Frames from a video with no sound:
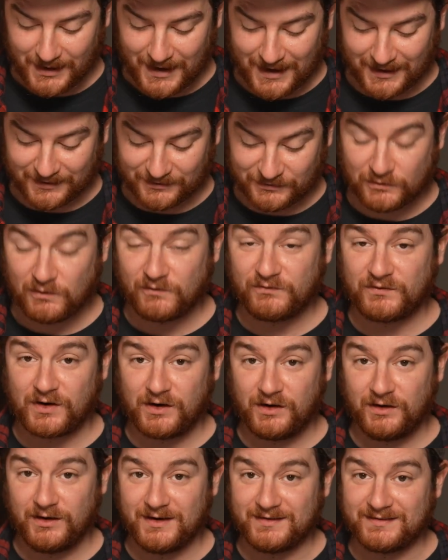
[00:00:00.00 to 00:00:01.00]
And so
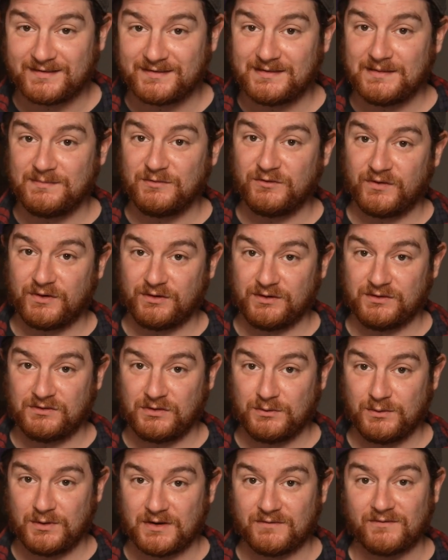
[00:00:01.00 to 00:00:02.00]
far, it seems very
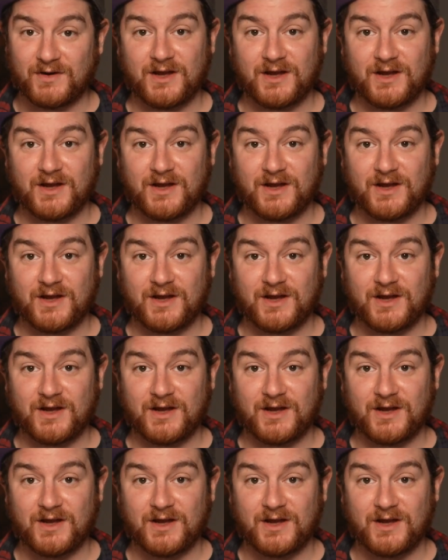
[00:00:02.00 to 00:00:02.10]
intuitive.